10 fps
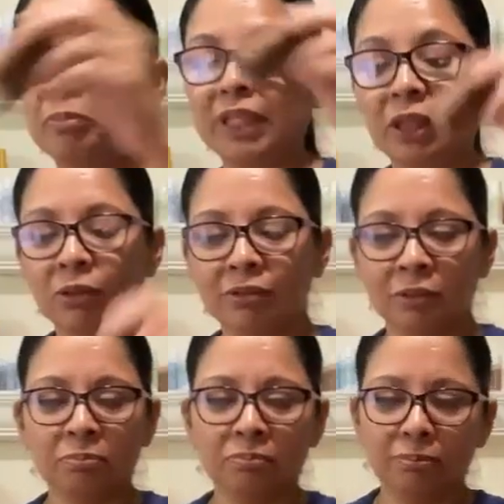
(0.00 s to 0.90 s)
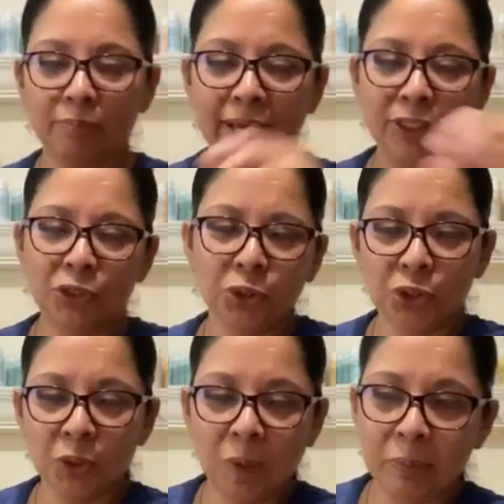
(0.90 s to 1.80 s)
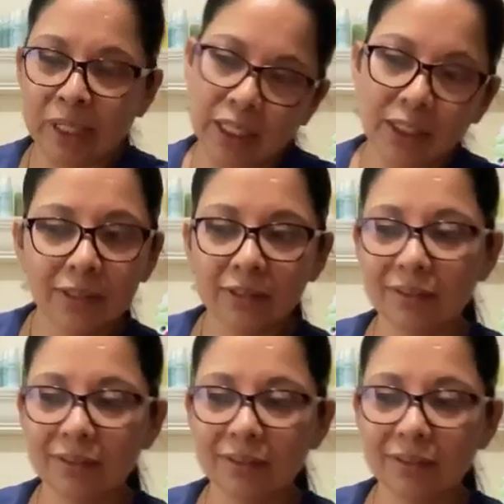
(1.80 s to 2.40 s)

Somebody threw some bad juju on me.